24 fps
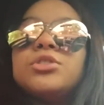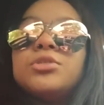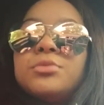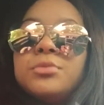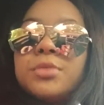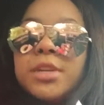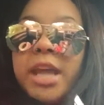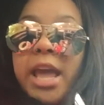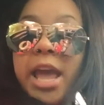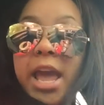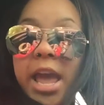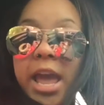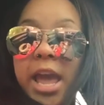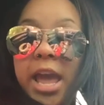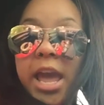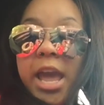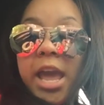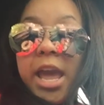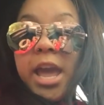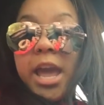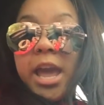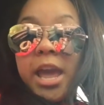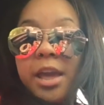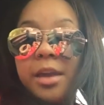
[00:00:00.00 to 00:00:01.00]

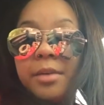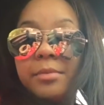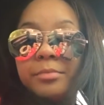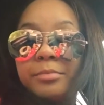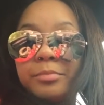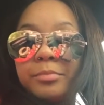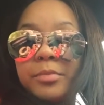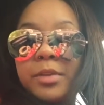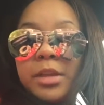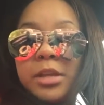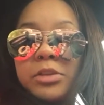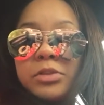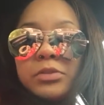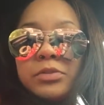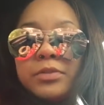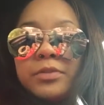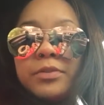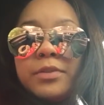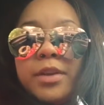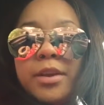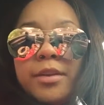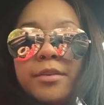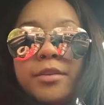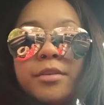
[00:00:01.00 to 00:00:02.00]
today it's
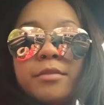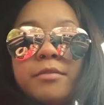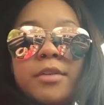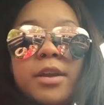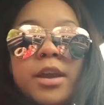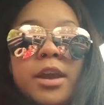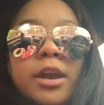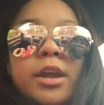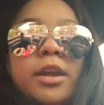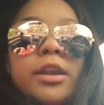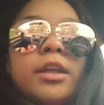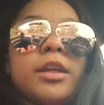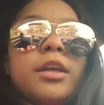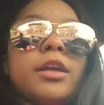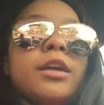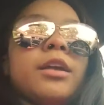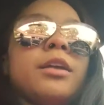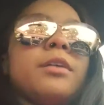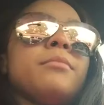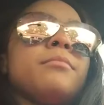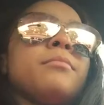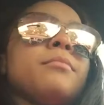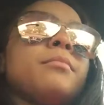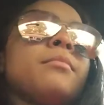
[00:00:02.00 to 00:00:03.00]
very
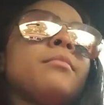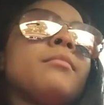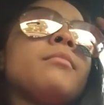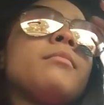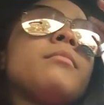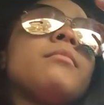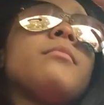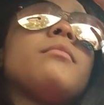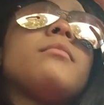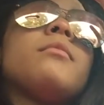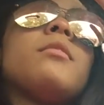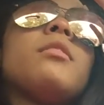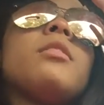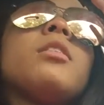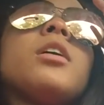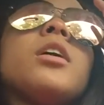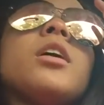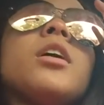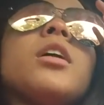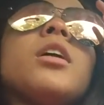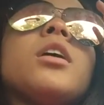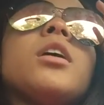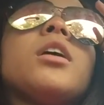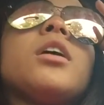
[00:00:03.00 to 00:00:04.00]
rainy.
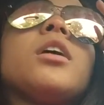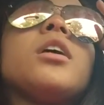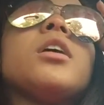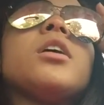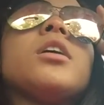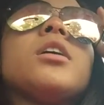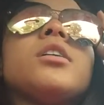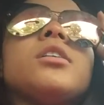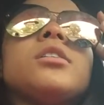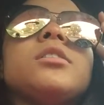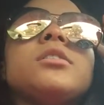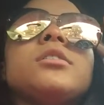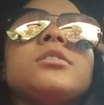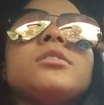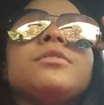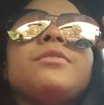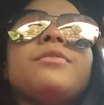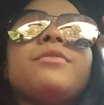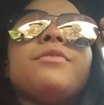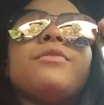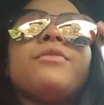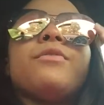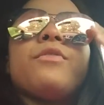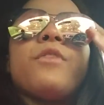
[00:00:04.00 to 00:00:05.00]
It
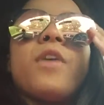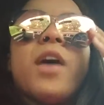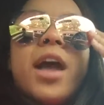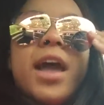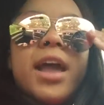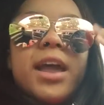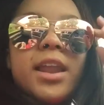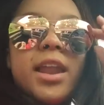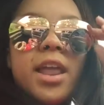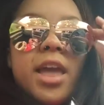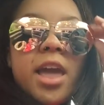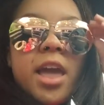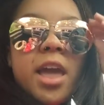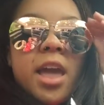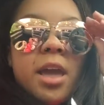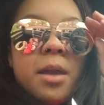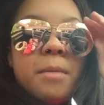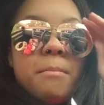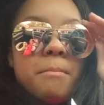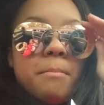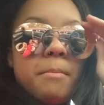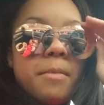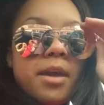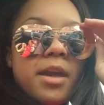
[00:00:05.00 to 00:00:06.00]
is
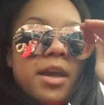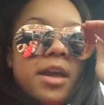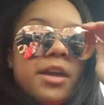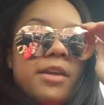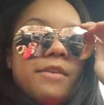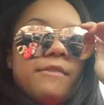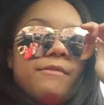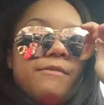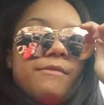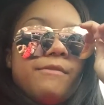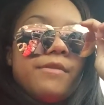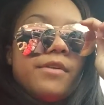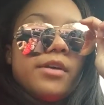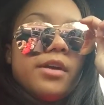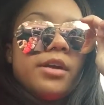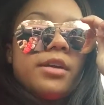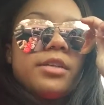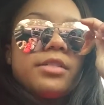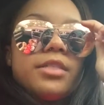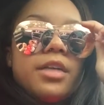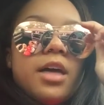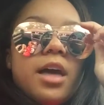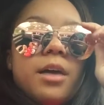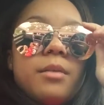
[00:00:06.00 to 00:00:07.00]
Friday, May
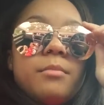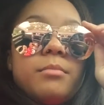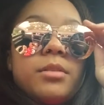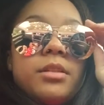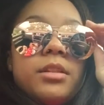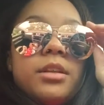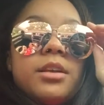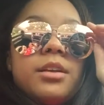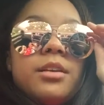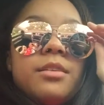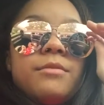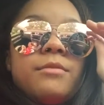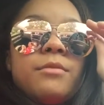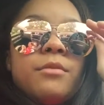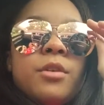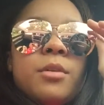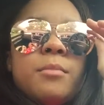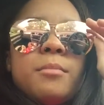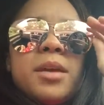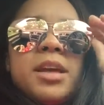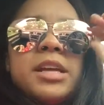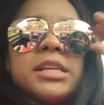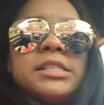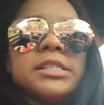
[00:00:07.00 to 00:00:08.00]
5th, I believe,
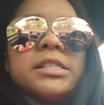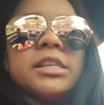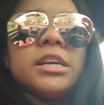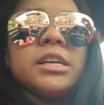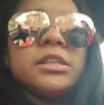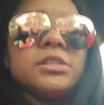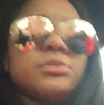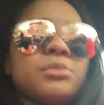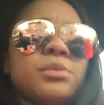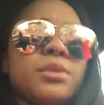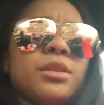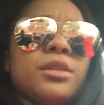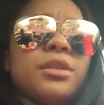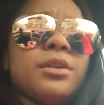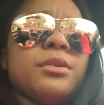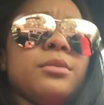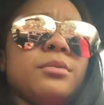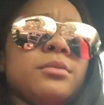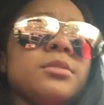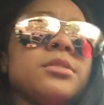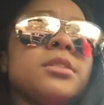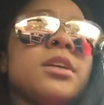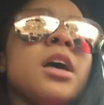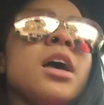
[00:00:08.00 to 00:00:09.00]
or May 6th, one of
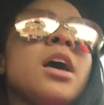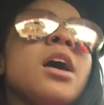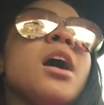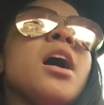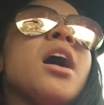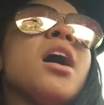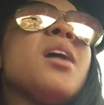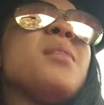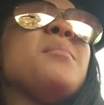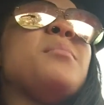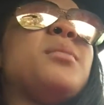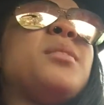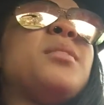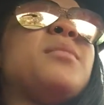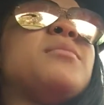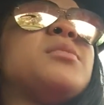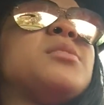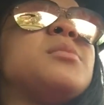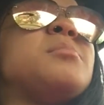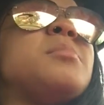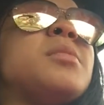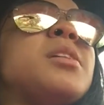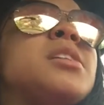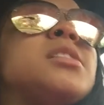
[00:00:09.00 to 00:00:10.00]
those. I believe
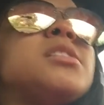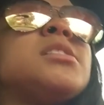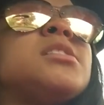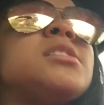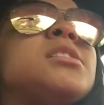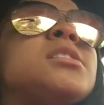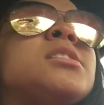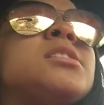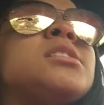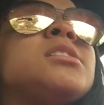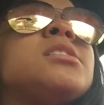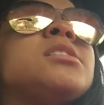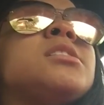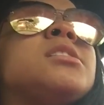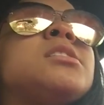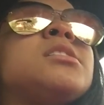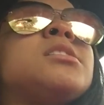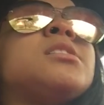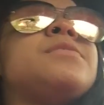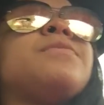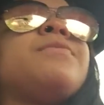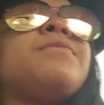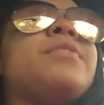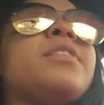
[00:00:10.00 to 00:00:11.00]
it's May
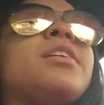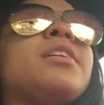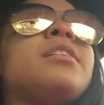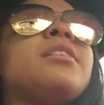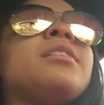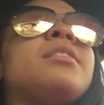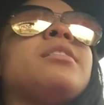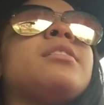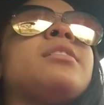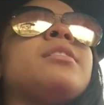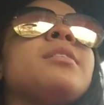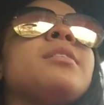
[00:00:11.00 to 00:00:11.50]
5th.